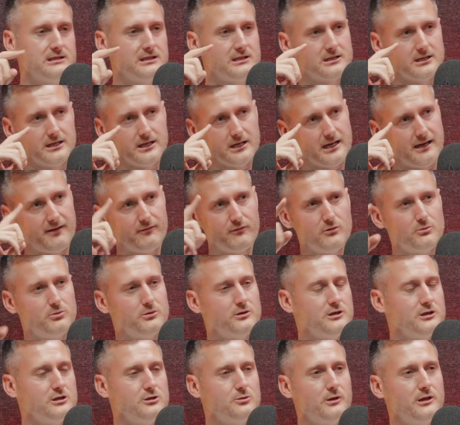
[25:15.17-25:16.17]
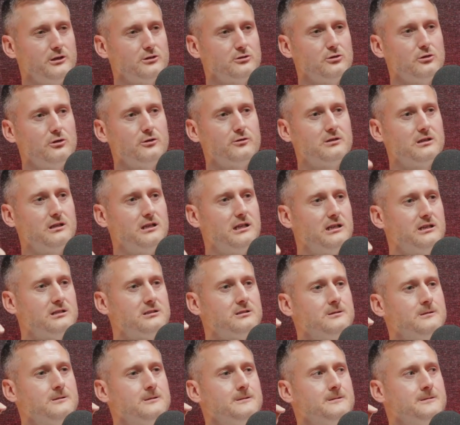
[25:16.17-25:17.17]
I was like, everybody switched off to
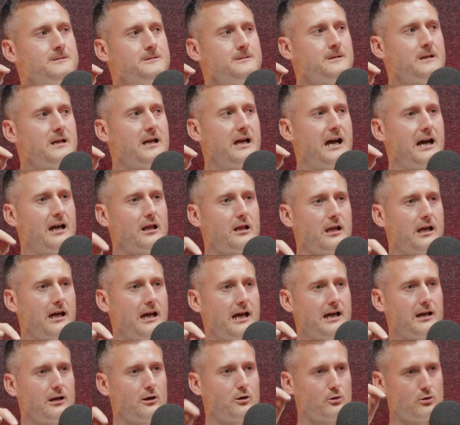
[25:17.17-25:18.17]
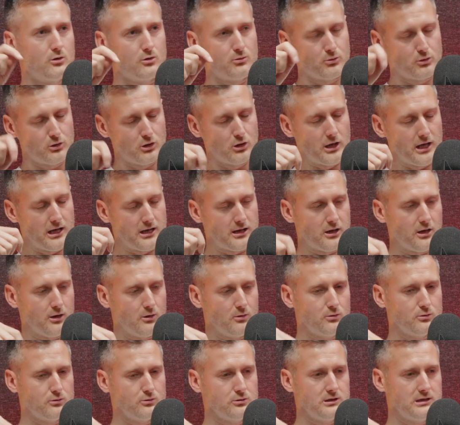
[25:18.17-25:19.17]
this. I
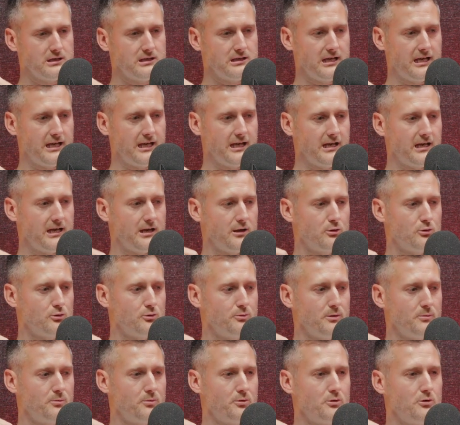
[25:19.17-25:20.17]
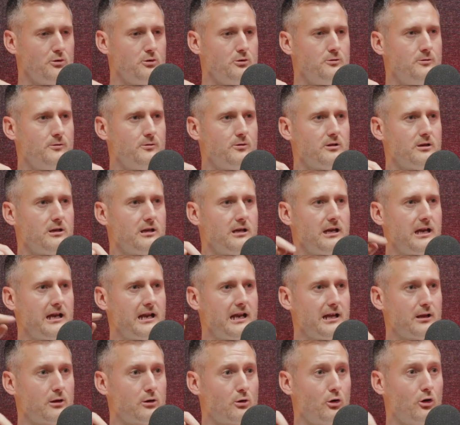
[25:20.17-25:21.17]
downloaded Adobe Pro, and
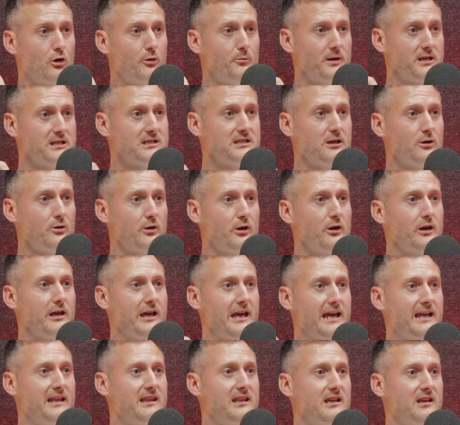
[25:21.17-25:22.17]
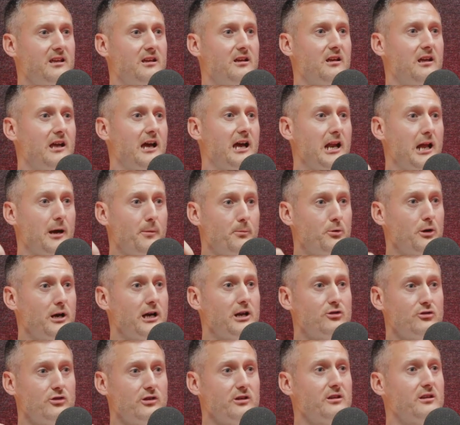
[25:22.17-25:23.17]
I taught myself how to edit, and I put a
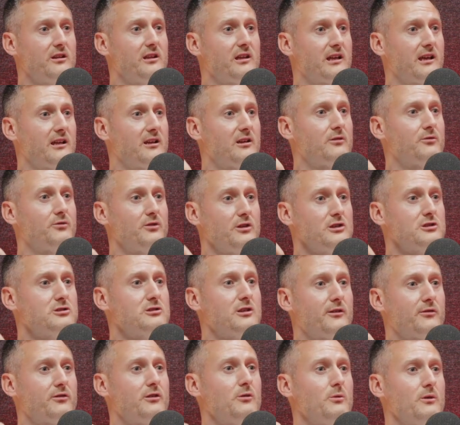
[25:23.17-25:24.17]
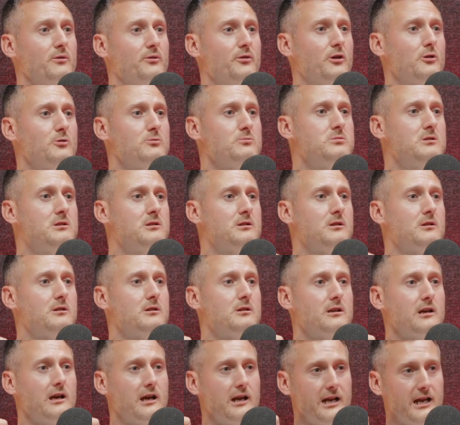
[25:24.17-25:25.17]
trailer together for the stuff that we filmed,
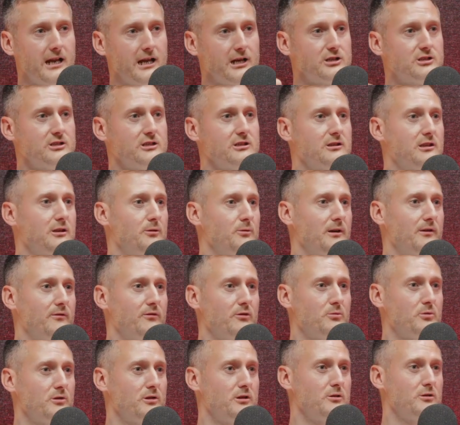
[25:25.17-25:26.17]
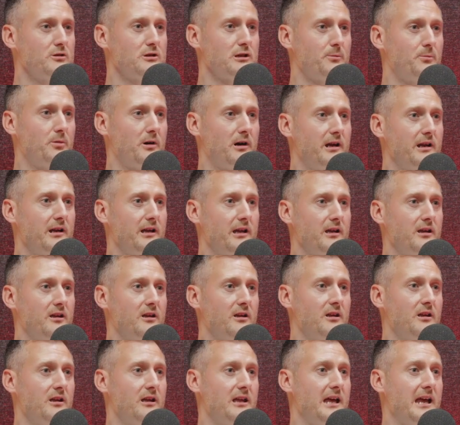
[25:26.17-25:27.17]
and then I shared it with everybody that was a part of it,
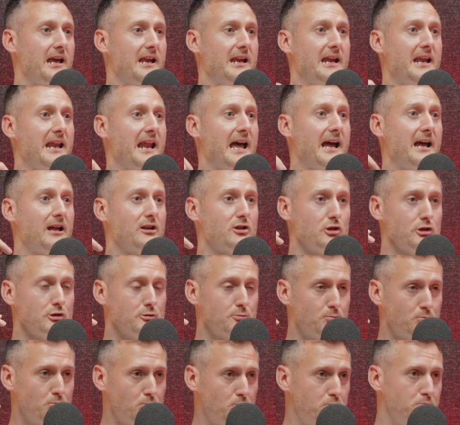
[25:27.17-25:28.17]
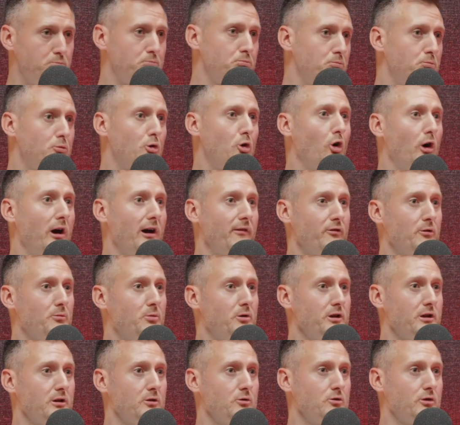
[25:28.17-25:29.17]
and then that just got
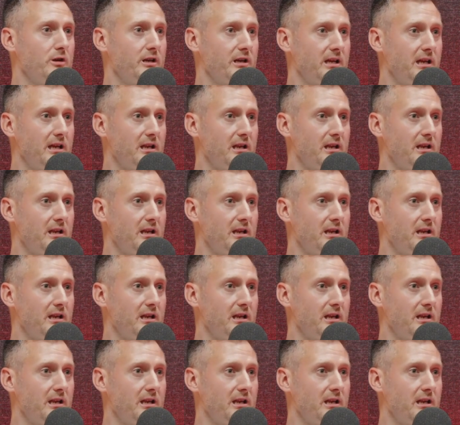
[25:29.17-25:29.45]
everybody going again.